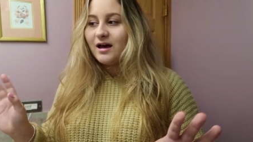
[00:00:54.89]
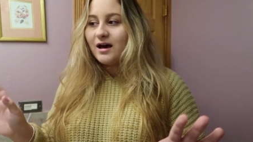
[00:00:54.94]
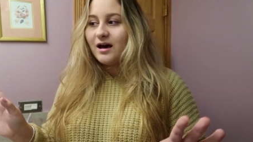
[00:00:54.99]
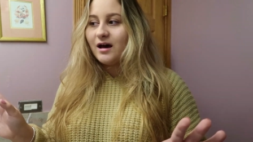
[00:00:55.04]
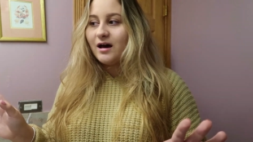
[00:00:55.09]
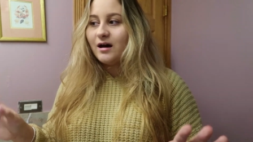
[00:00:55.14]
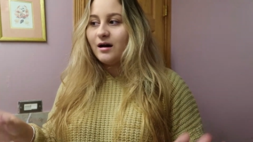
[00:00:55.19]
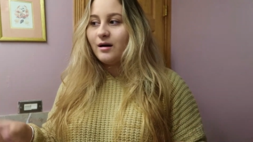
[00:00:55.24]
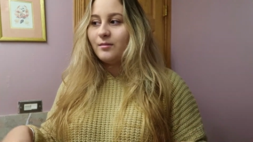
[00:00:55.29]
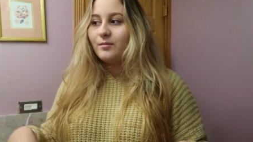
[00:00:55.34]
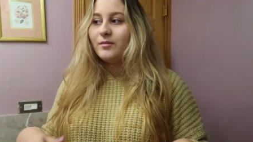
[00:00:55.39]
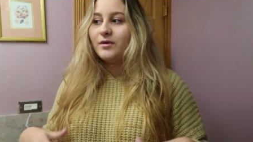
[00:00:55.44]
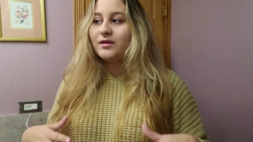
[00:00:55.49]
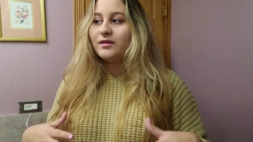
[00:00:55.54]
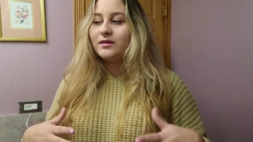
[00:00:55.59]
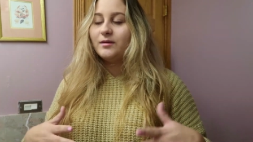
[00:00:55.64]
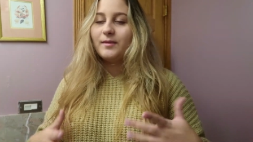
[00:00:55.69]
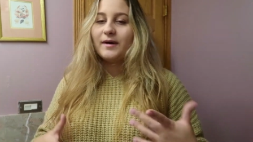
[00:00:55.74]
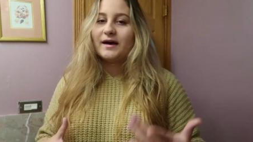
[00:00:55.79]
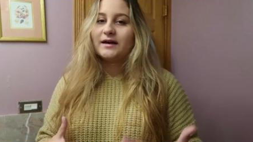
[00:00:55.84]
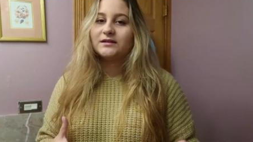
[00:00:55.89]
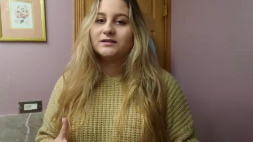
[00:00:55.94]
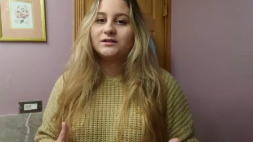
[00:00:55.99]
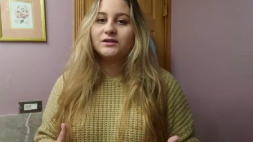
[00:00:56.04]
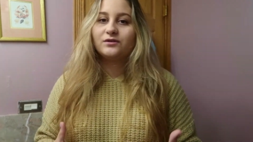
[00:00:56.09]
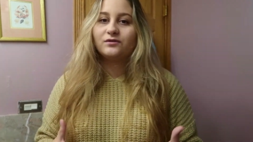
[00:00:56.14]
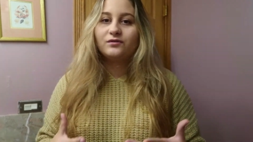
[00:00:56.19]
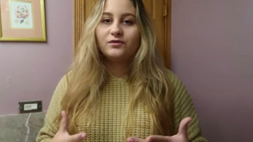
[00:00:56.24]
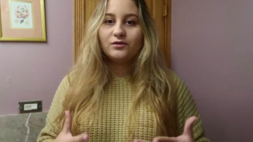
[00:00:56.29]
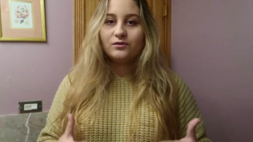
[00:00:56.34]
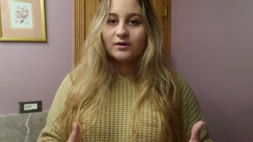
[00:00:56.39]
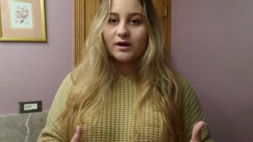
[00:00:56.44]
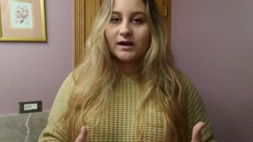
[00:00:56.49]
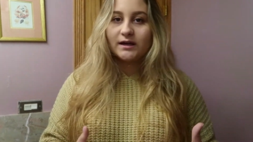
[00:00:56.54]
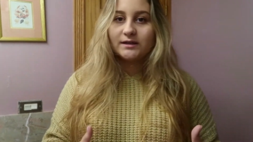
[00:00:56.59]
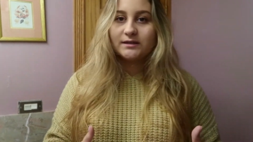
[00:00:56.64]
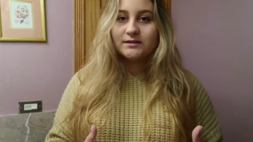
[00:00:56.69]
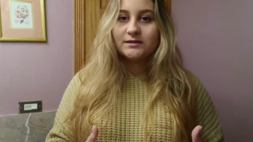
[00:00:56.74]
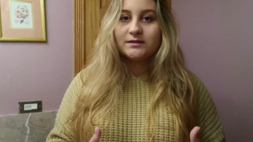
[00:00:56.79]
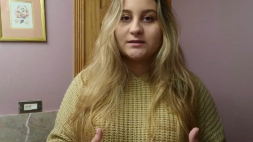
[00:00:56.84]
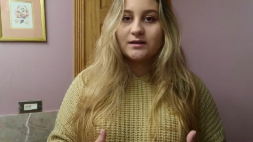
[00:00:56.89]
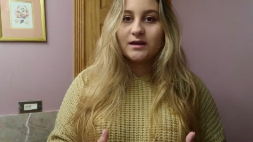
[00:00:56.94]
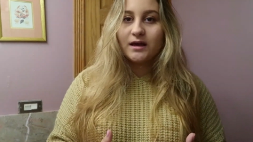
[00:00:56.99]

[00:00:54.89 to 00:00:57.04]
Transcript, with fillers: the past few nights